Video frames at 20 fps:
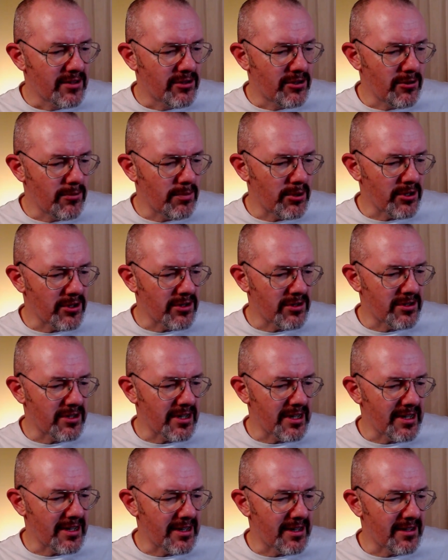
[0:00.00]
2
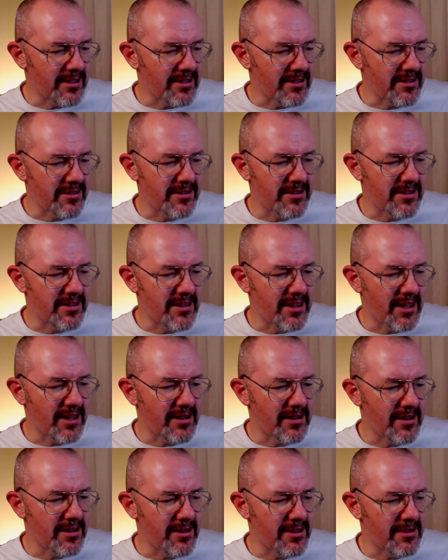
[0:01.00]
Bundesligas,
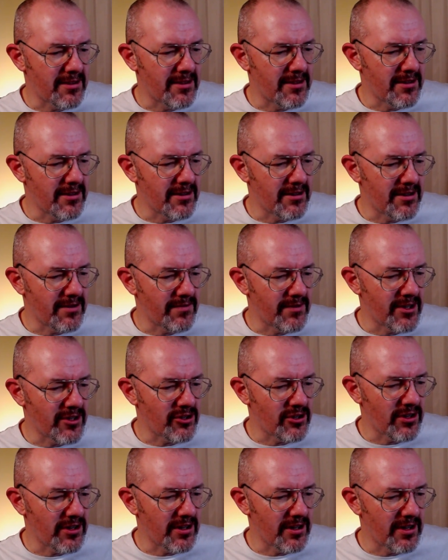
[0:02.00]
then the 3rd
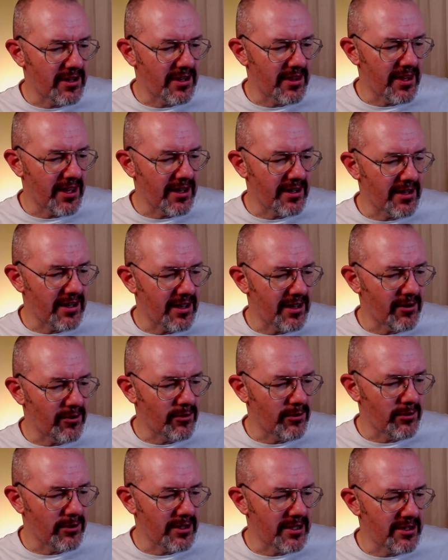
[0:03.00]
division, and then, yeah,
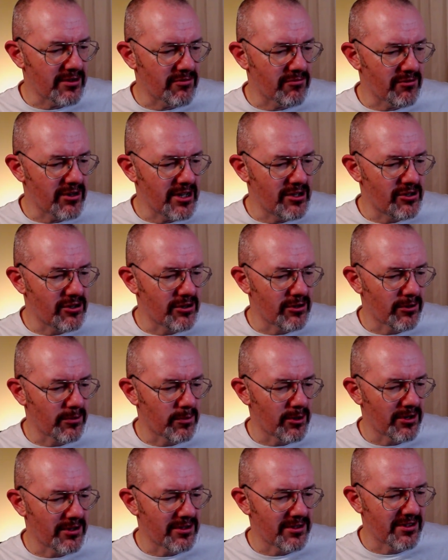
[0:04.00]
all these regional
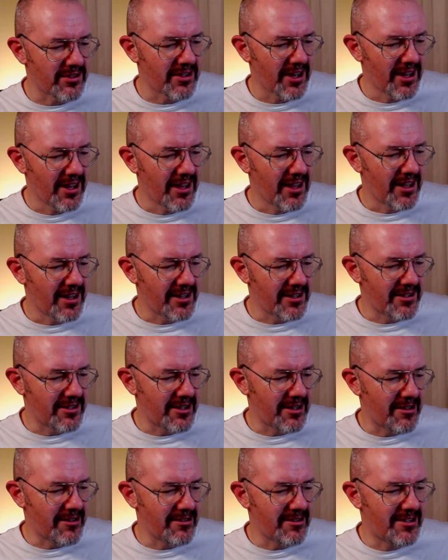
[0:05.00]
ones. And as
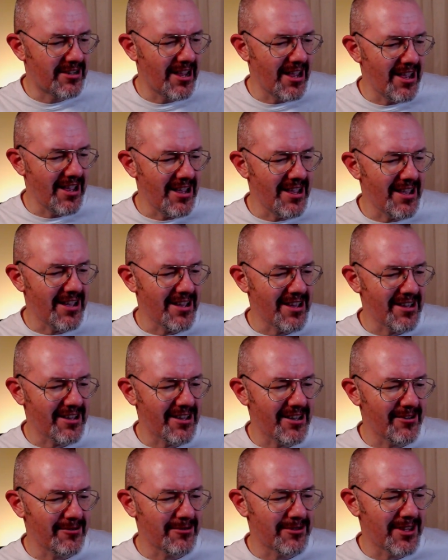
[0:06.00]
you can see, it
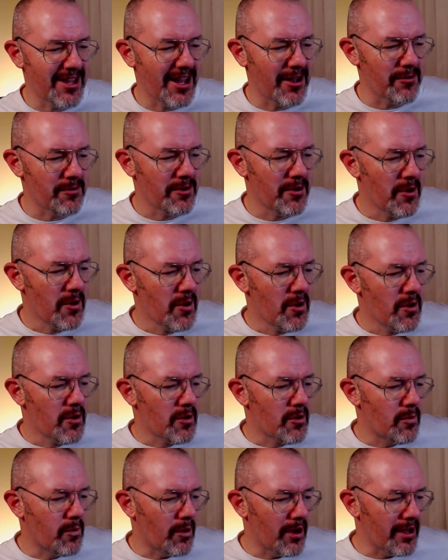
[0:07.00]
goes down
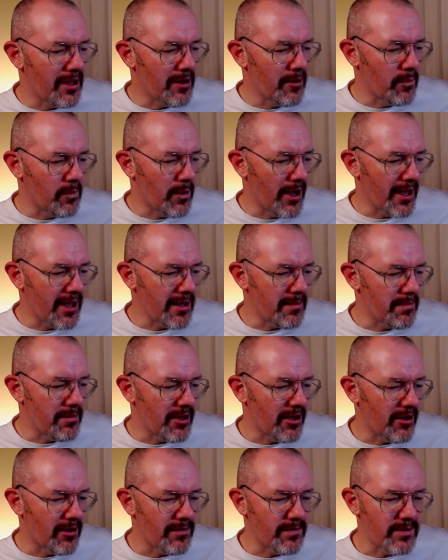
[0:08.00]
quite a way,
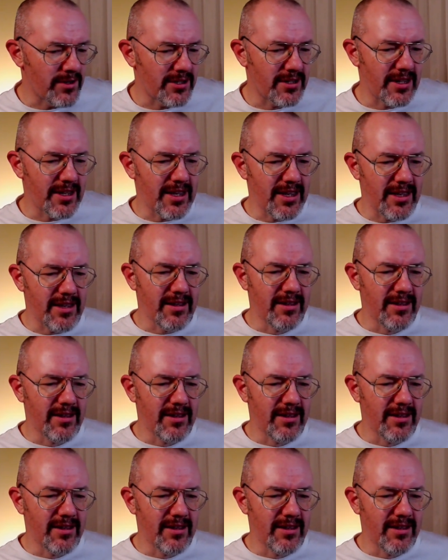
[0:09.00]
but obviously